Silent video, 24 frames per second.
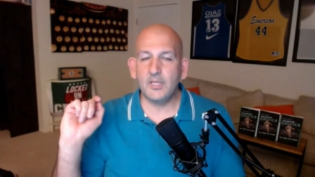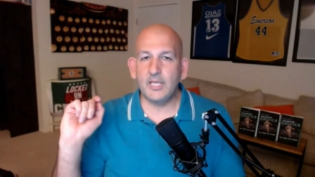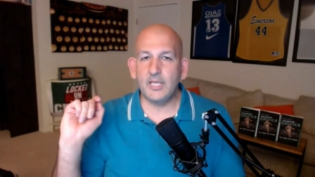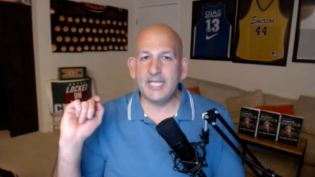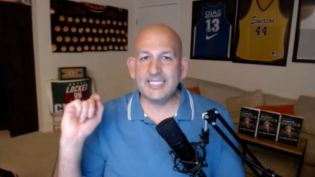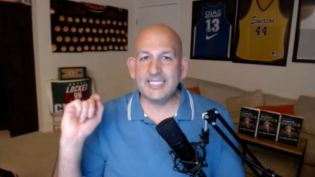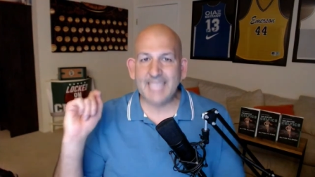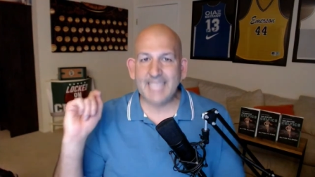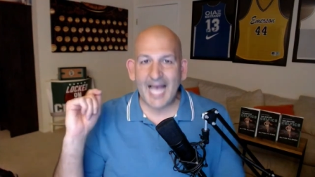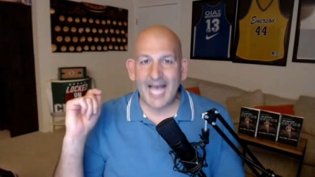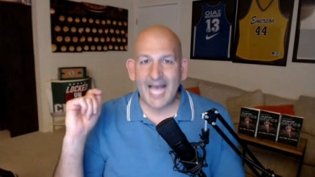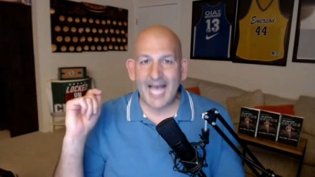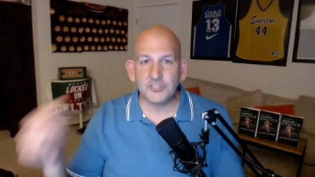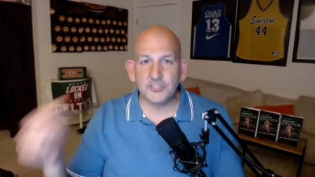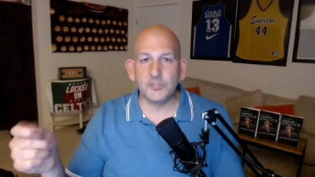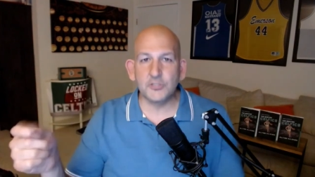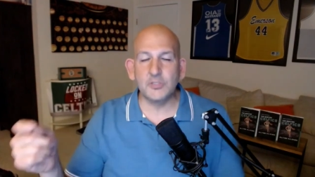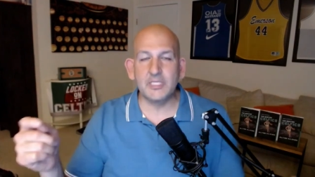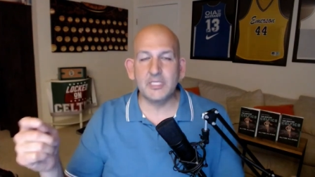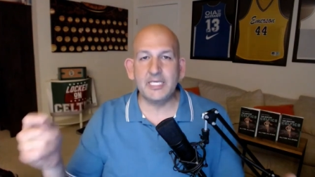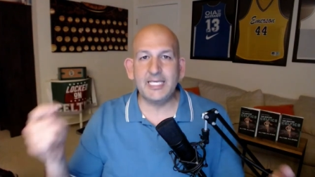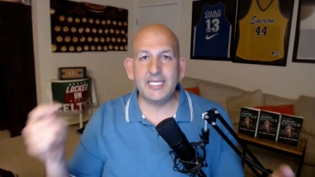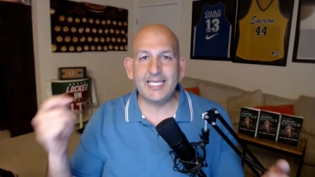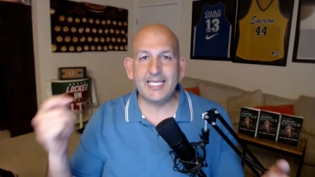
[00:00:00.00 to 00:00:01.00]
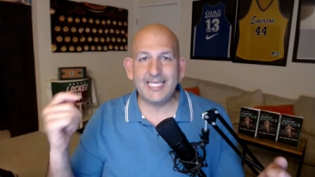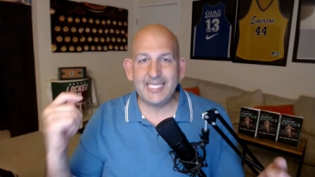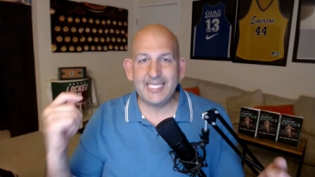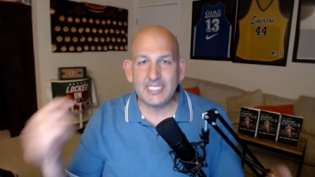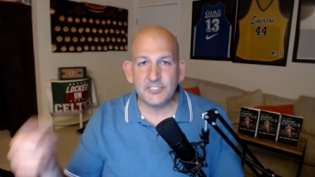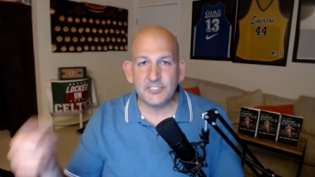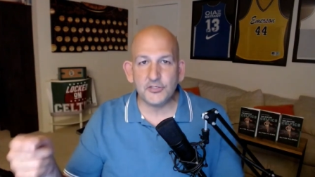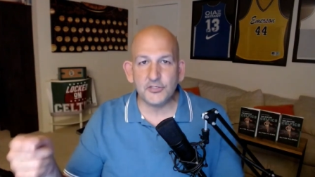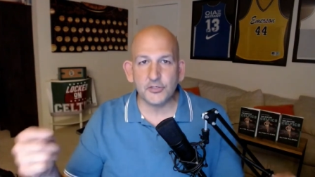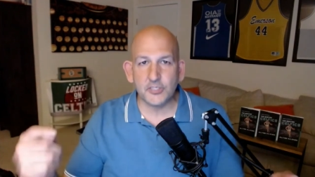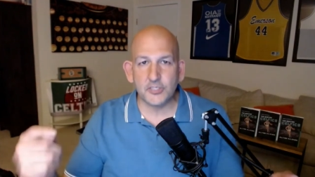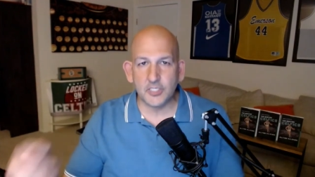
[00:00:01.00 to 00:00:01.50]
it's actually
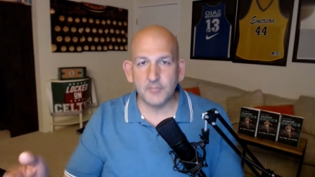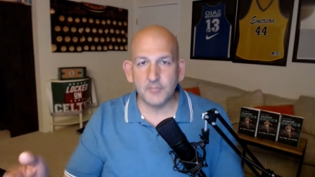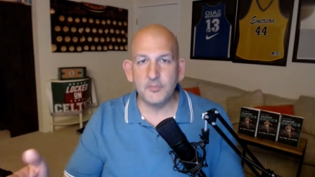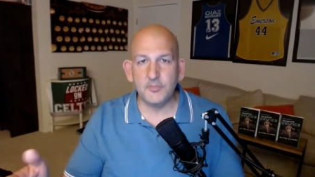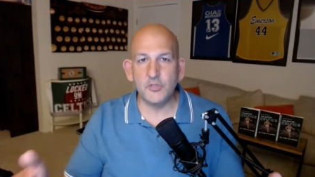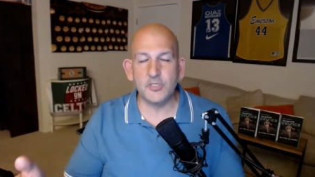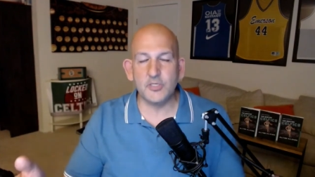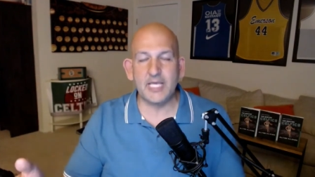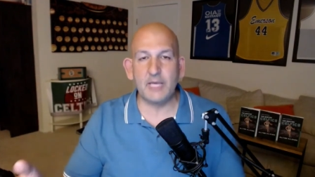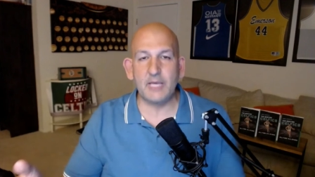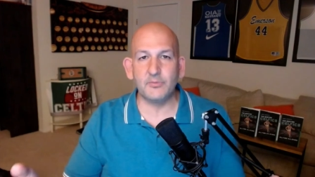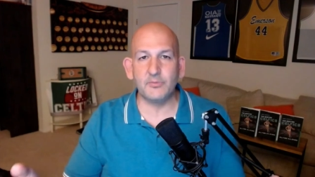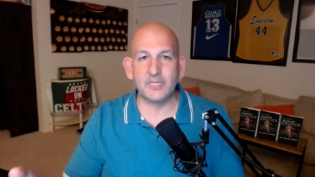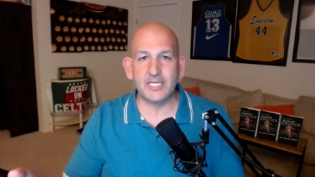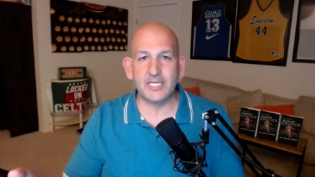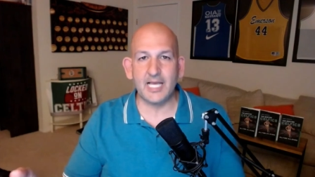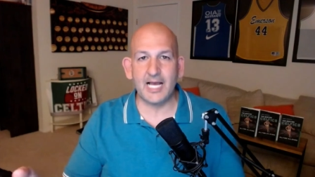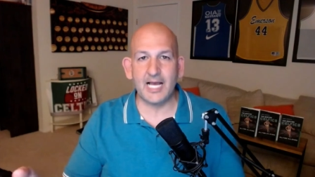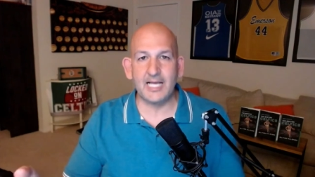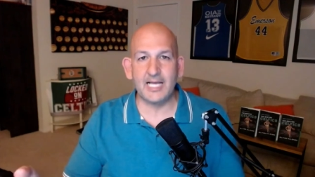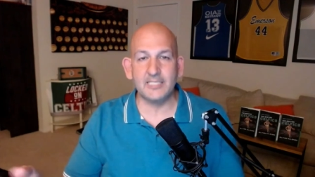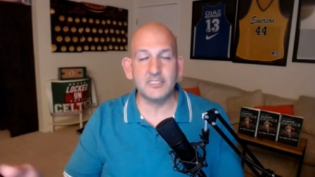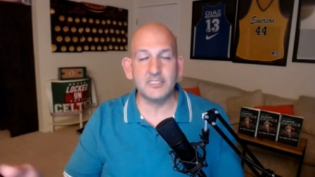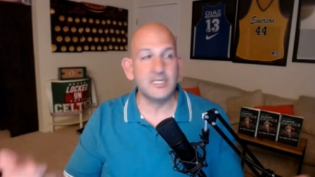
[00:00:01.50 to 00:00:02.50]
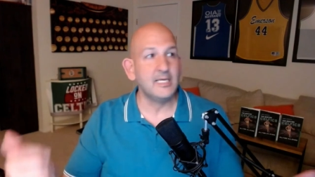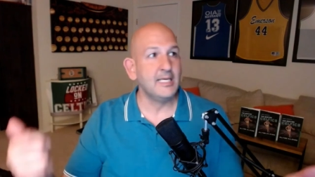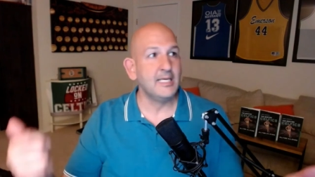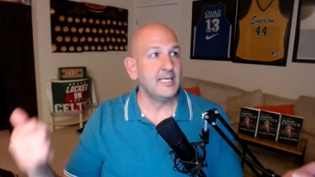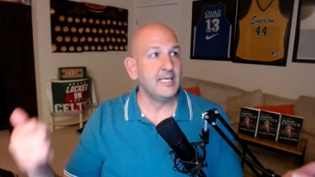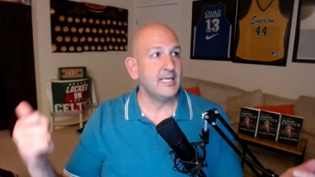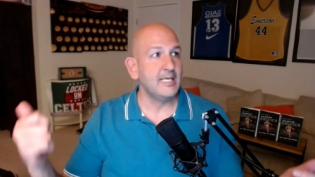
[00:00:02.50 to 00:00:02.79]
easier to communicate with the guys